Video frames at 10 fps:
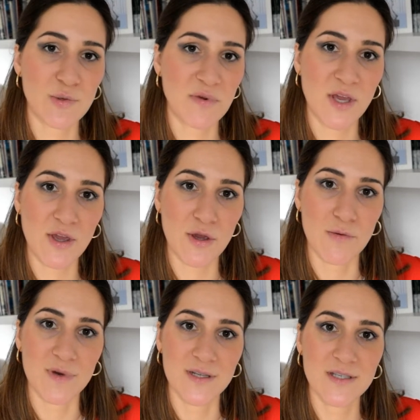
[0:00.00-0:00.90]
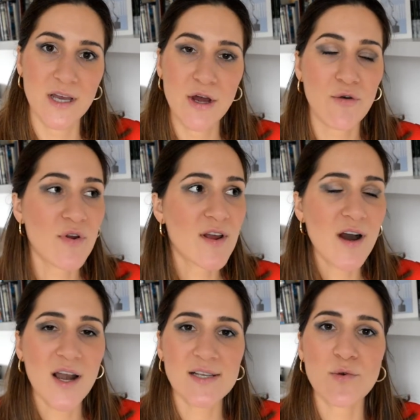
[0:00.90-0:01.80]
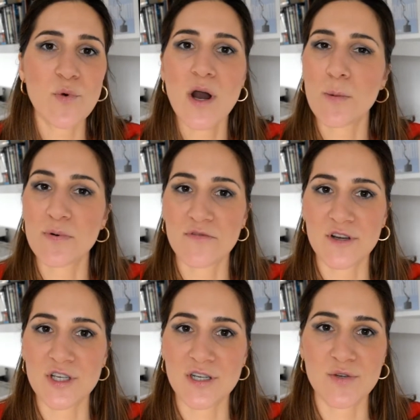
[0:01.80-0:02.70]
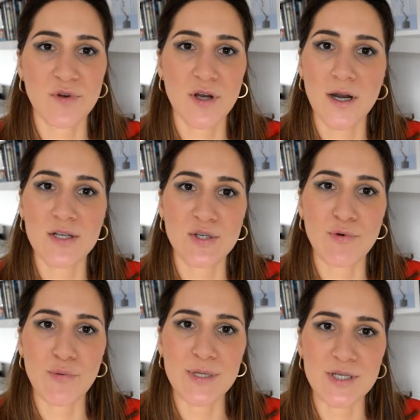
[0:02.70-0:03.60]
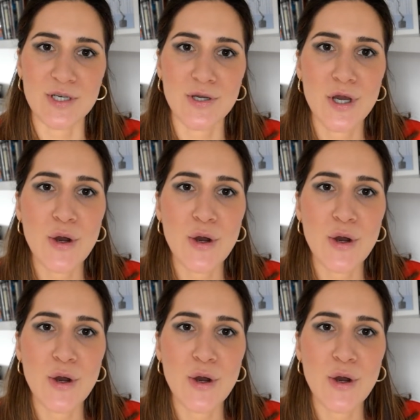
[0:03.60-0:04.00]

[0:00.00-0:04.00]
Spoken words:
be humans. Regardless of what our profession is, regardless of what we do,